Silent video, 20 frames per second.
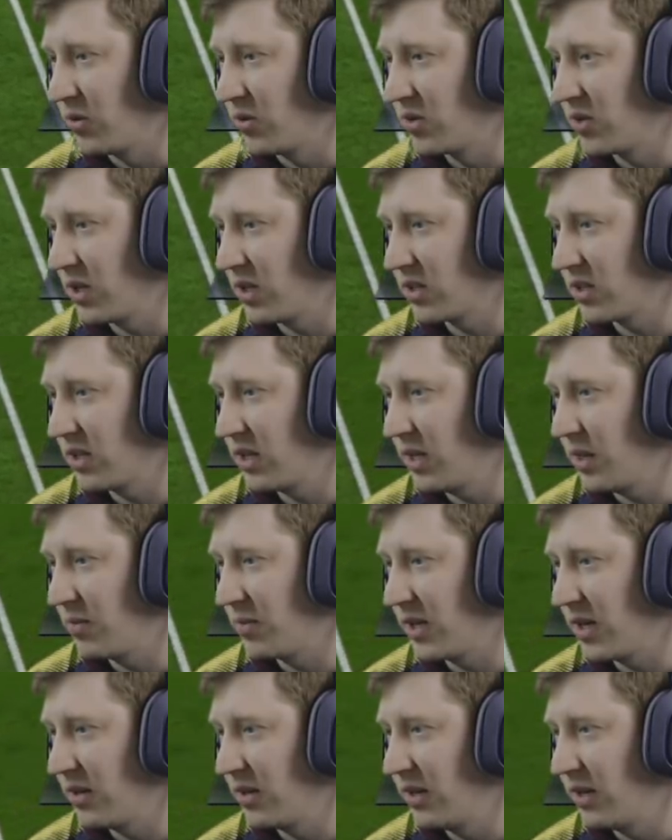His touch let
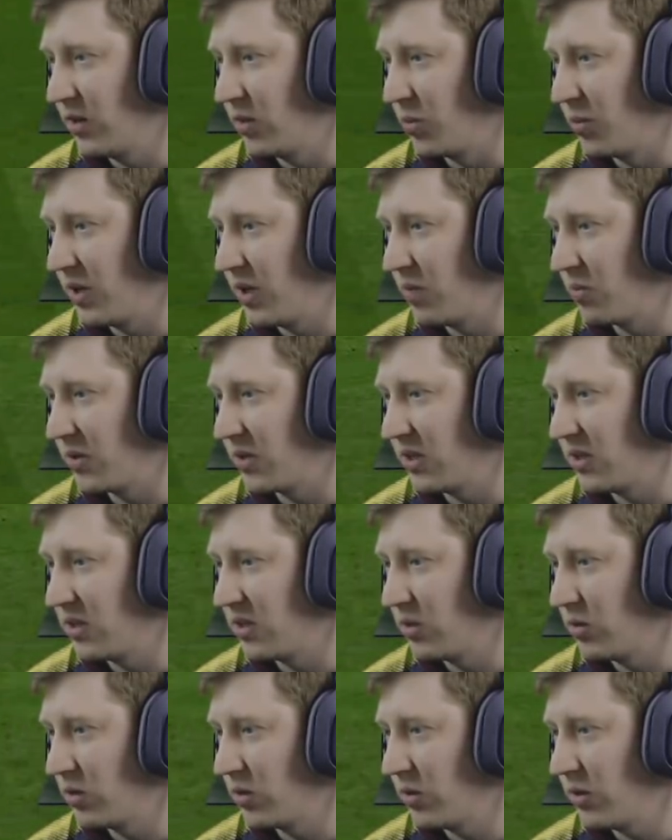him down a little bit, but he's
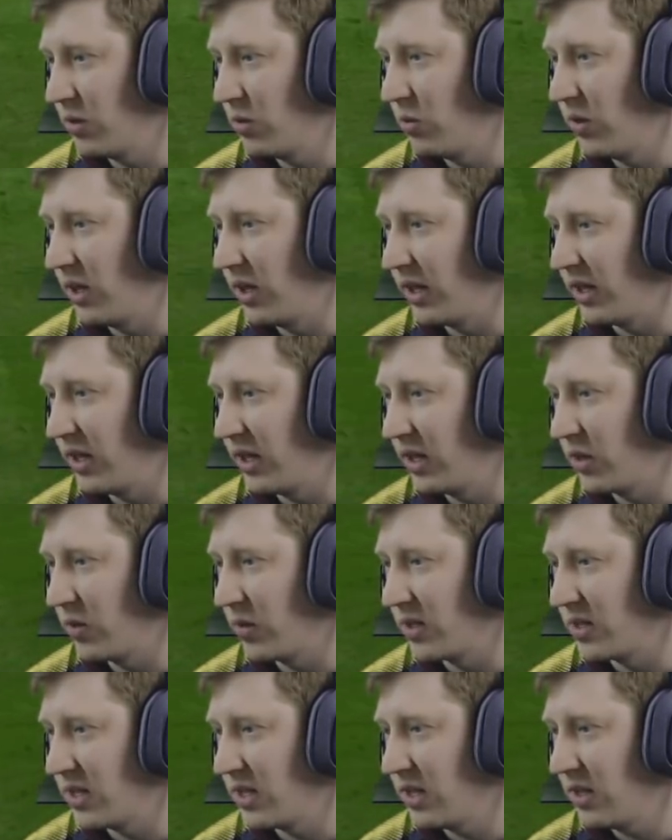still doing well here,
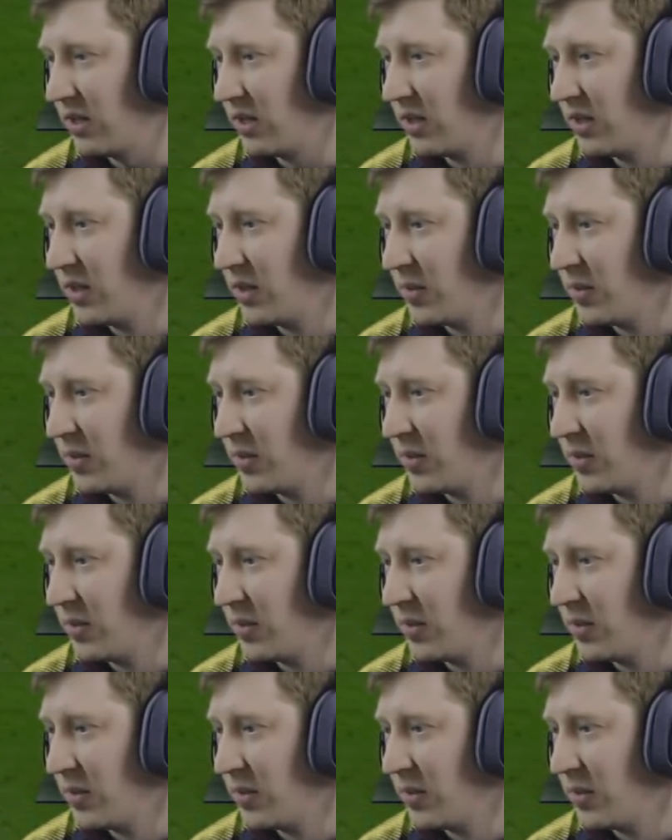Kwesi.